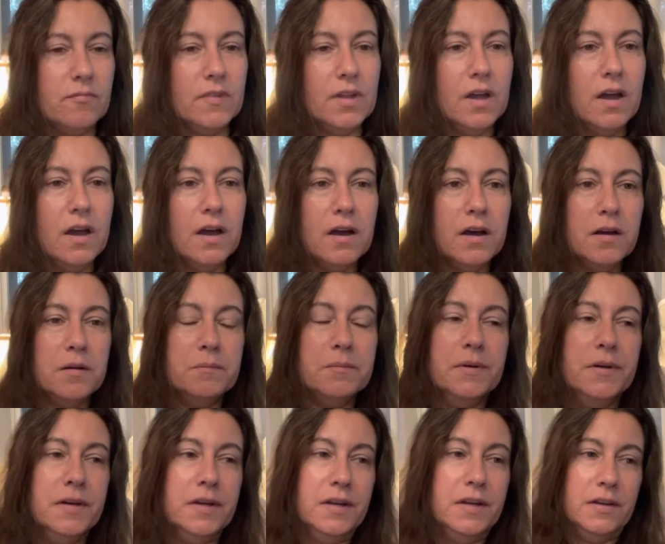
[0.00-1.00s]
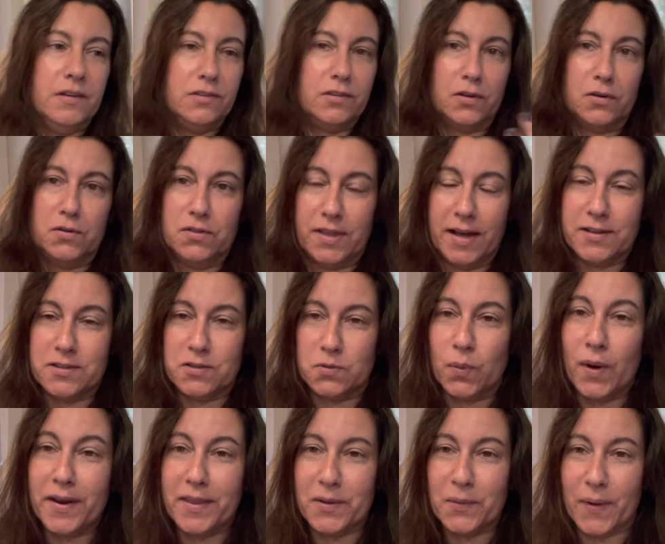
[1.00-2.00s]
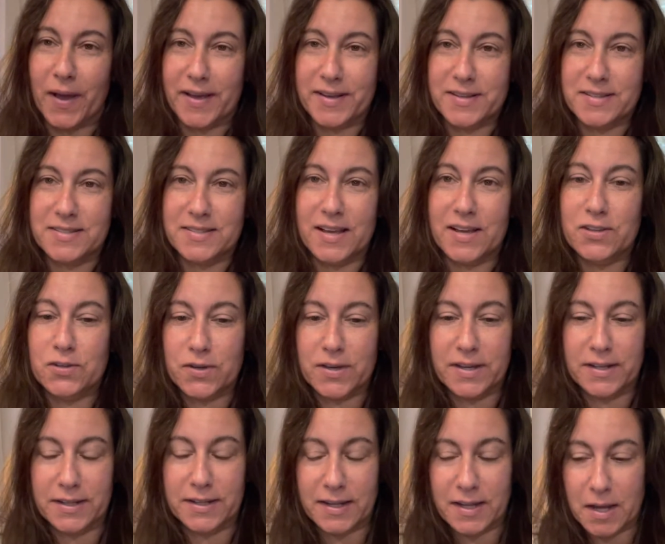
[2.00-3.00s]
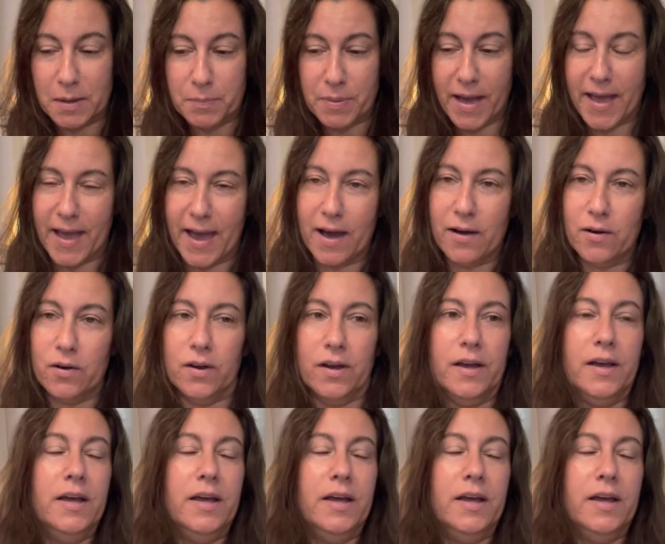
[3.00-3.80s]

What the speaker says: so that's one of the ways that you can get a payout.